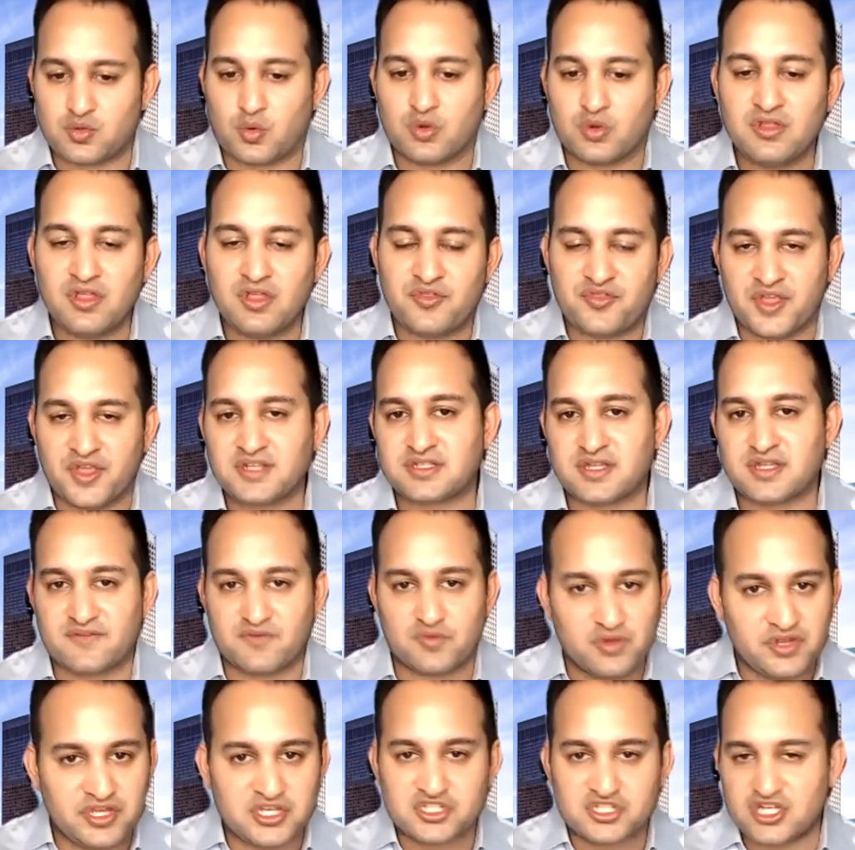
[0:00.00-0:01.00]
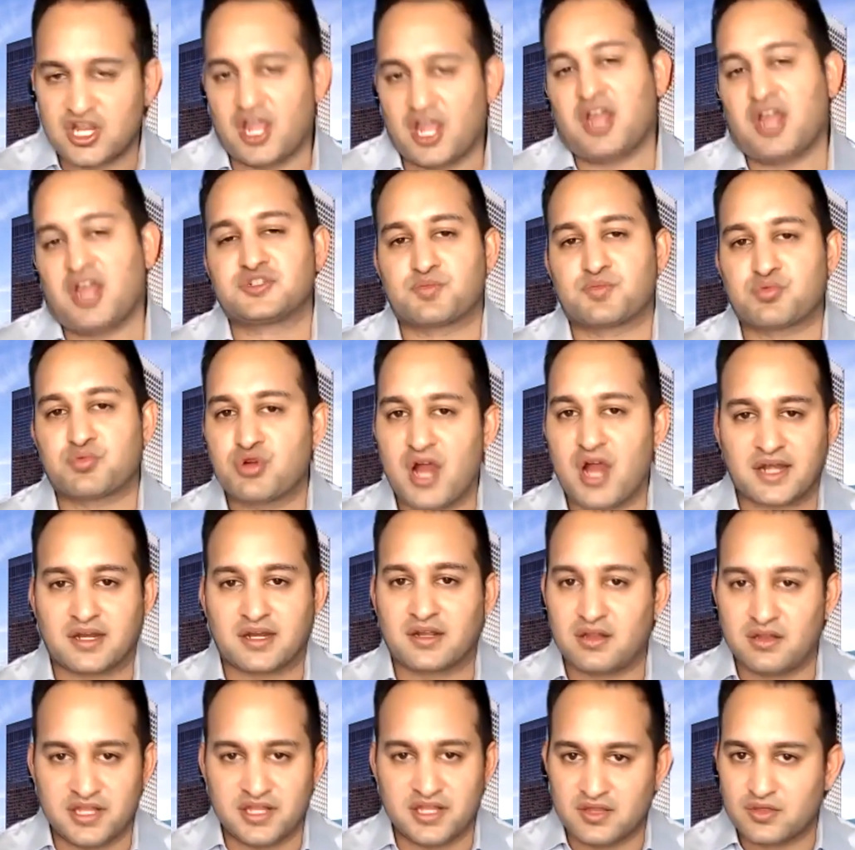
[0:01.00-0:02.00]
What are the things that have really changed
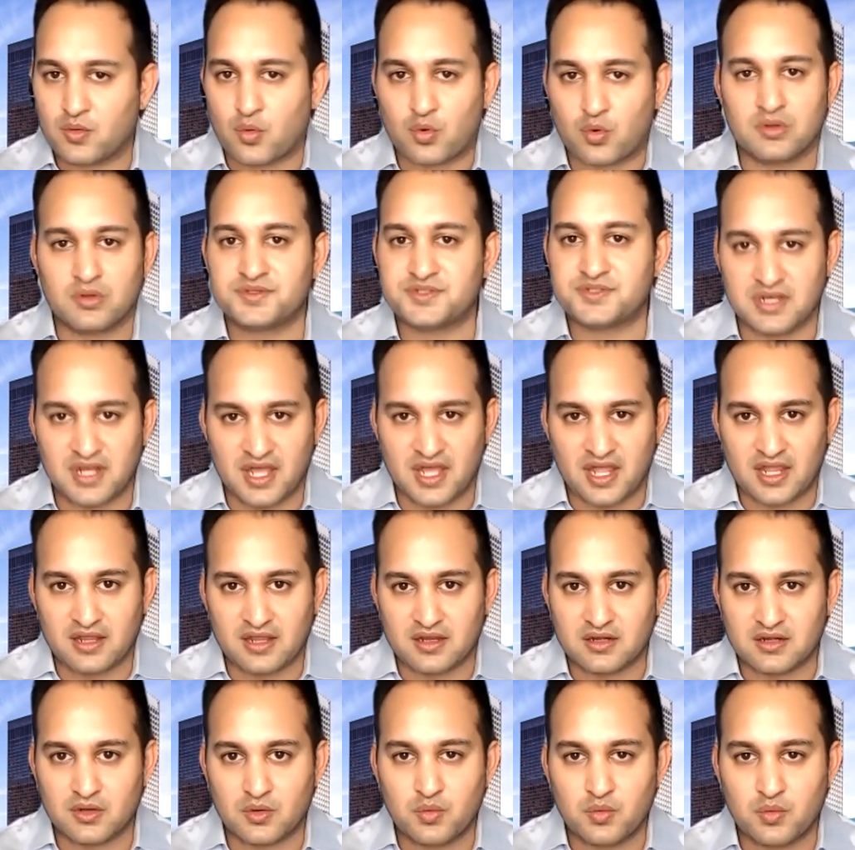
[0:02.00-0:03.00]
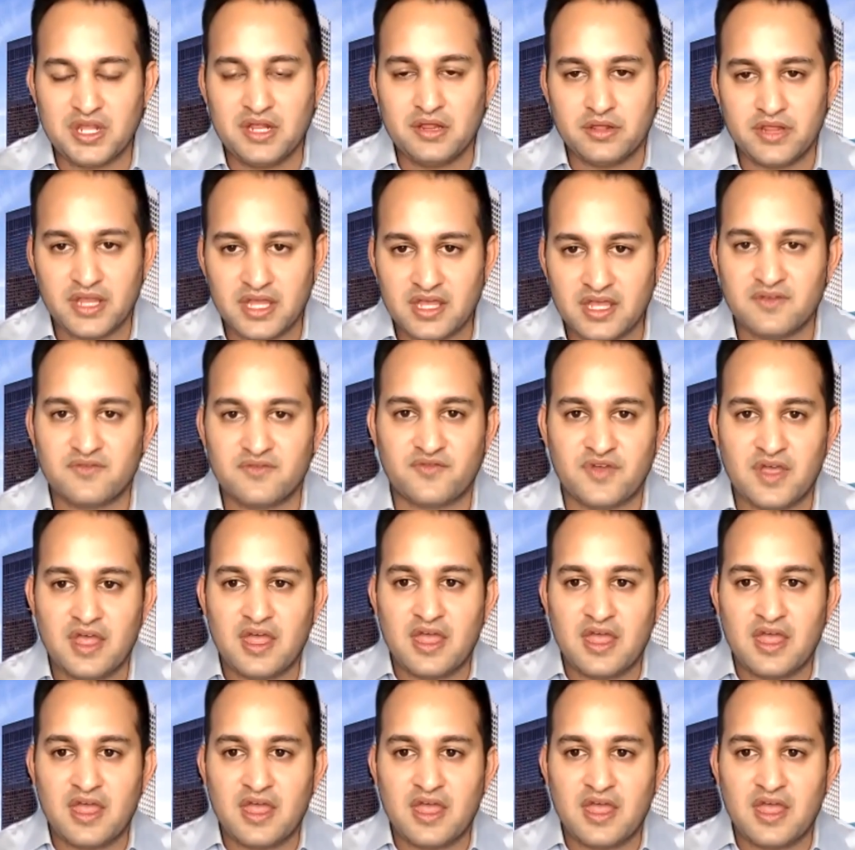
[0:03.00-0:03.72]
practically in the world today? We live,